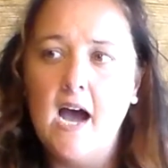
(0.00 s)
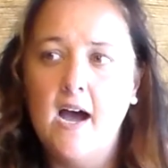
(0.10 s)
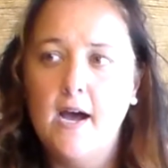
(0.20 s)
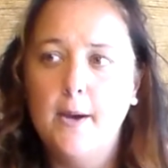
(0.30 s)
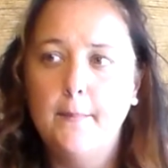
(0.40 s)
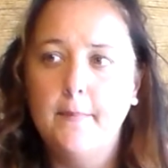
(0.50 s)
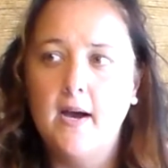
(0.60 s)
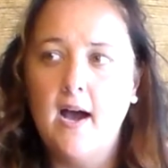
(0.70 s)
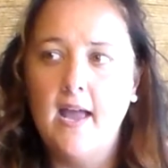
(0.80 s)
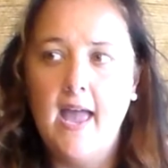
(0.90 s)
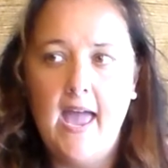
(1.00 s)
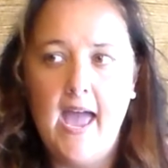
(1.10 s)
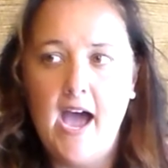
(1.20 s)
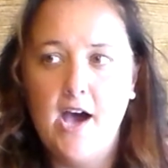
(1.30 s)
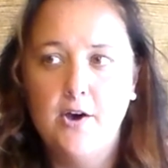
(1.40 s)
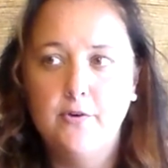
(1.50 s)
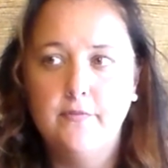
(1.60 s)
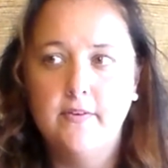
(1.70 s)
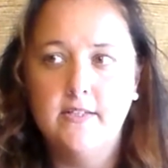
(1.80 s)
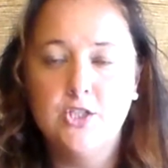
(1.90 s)
Um, I
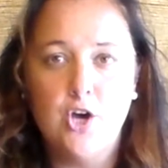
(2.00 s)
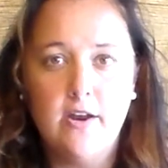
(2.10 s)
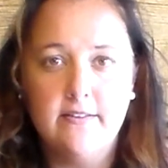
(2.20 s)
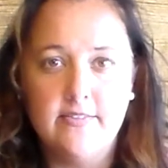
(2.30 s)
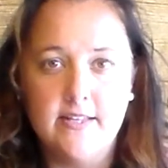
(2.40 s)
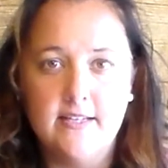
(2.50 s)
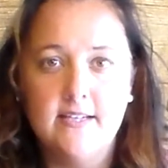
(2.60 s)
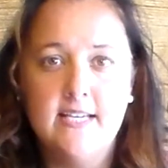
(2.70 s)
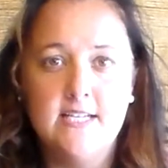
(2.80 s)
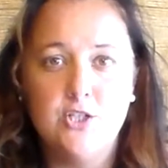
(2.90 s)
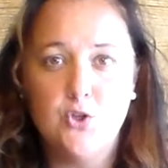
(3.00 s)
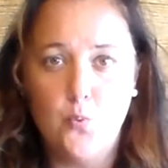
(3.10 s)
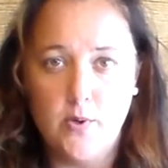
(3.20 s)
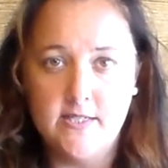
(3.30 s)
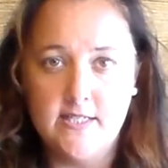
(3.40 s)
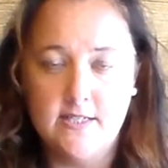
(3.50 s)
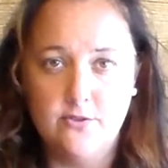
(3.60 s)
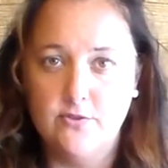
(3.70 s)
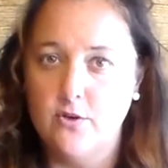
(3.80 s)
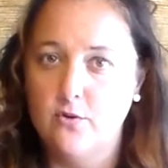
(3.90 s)
have Jonathan, he's 20
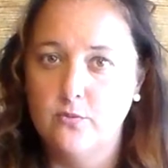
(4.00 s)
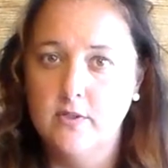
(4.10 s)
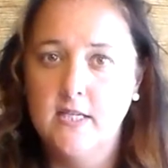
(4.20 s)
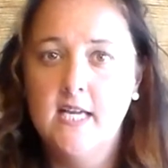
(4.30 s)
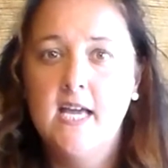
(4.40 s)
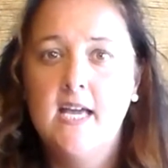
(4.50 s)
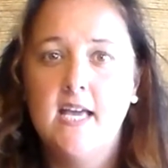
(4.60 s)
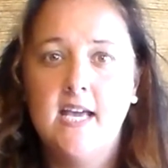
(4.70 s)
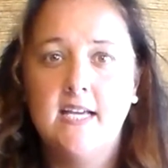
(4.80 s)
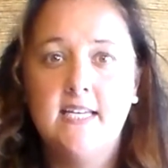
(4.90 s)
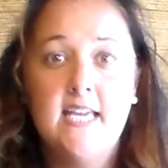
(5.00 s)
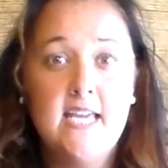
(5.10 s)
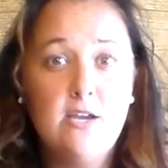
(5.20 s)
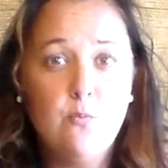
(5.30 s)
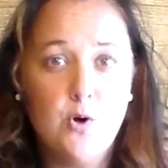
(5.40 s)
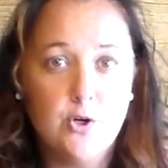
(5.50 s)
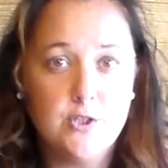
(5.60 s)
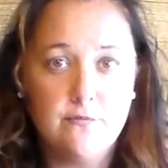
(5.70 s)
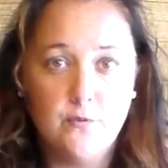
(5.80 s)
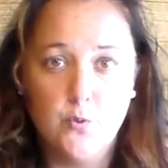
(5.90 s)
years old, and he
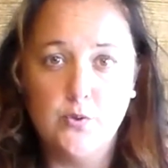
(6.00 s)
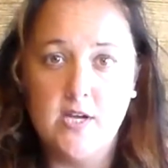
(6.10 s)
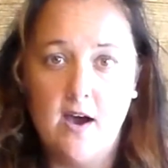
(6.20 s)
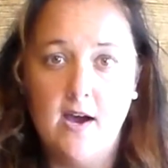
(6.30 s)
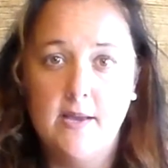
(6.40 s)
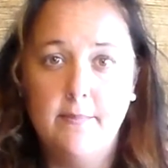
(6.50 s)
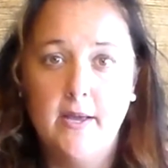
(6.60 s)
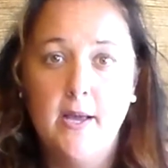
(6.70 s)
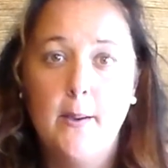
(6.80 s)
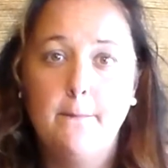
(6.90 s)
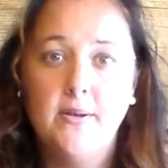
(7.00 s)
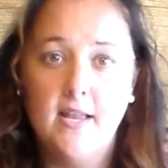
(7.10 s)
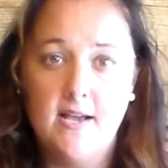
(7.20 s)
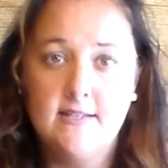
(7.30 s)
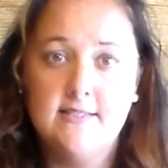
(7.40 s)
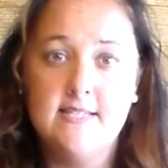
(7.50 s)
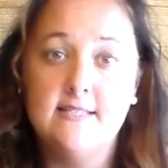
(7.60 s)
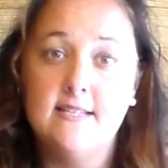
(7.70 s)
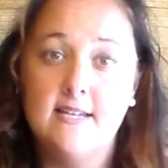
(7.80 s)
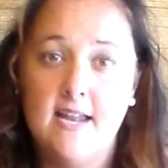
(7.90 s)
works full-time Plus,
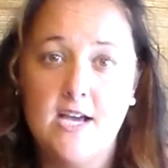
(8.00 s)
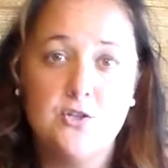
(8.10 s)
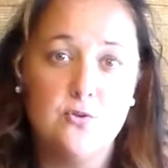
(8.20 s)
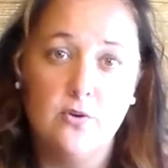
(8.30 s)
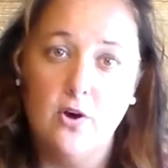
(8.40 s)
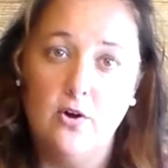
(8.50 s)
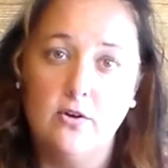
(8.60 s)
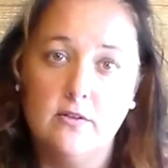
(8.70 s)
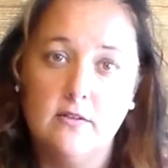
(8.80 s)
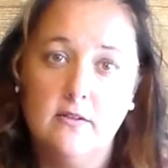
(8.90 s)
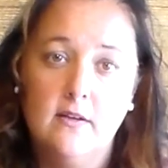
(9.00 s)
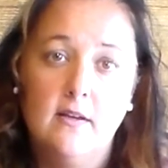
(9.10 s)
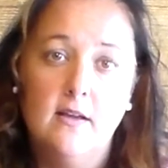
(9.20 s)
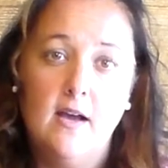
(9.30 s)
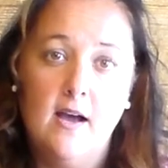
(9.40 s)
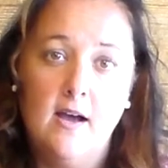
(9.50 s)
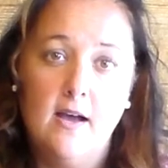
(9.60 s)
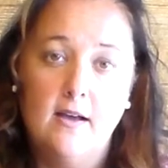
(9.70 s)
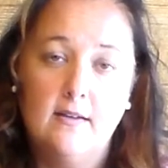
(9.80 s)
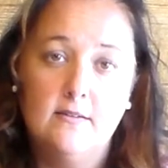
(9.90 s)
he's in the National Guard.
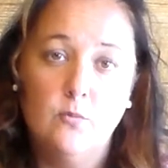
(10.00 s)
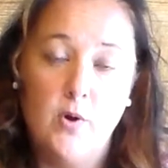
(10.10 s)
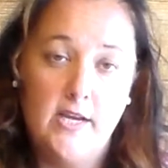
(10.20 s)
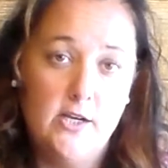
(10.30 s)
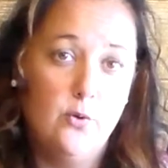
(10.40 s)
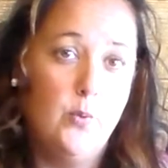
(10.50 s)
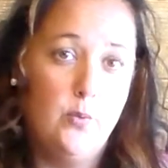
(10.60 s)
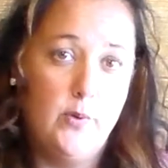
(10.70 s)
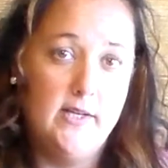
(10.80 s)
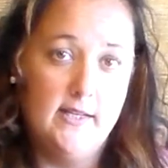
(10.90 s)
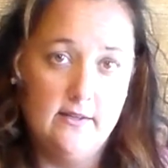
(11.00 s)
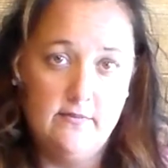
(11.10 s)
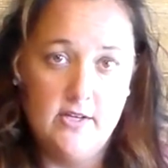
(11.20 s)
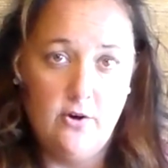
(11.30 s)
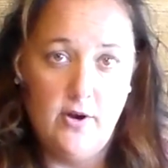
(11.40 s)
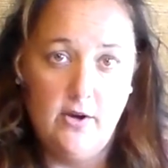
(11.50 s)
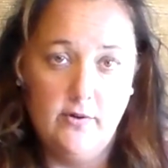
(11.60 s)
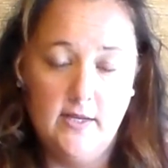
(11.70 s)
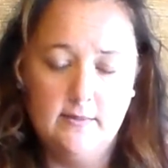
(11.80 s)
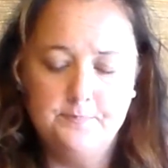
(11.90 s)
Uh, we're here where we live in our
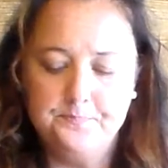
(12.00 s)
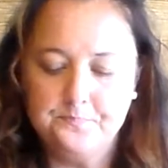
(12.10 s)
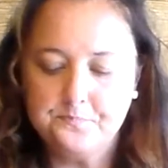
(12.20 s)
area.